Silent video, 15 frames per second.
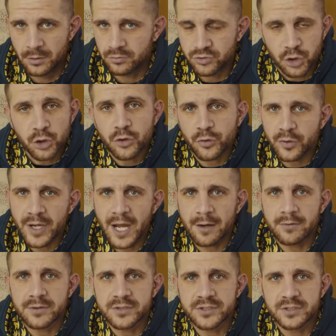2 to 3
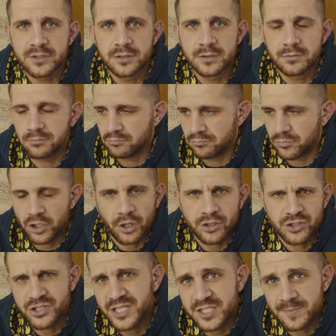hours? You know,
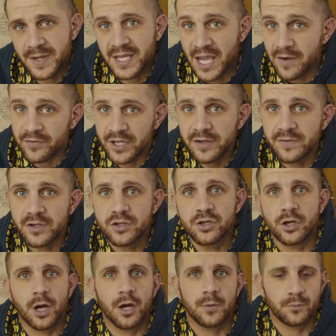because you need to make it every evening. You
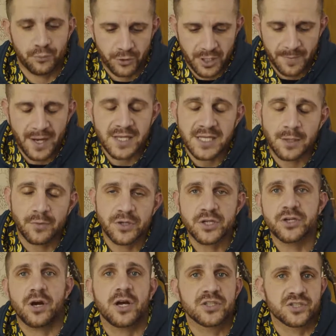can't pre-make that when your
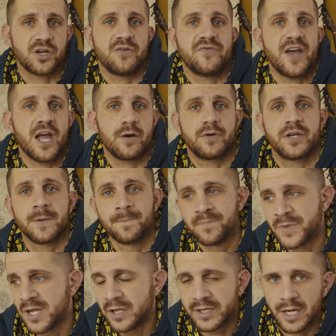diet's so varied.
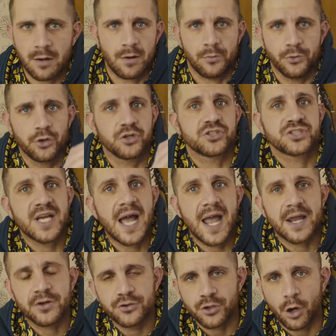Now, I'm not
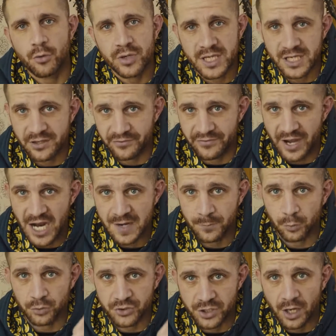saying don't eat a
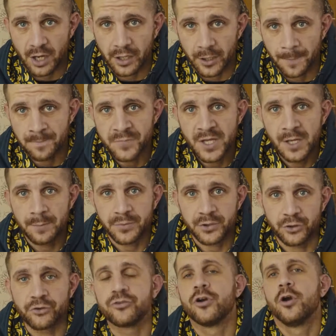variable diet,
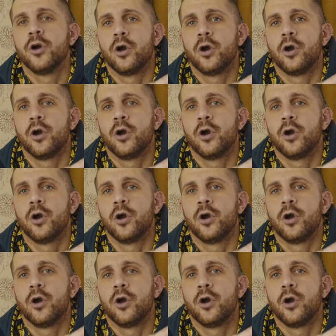because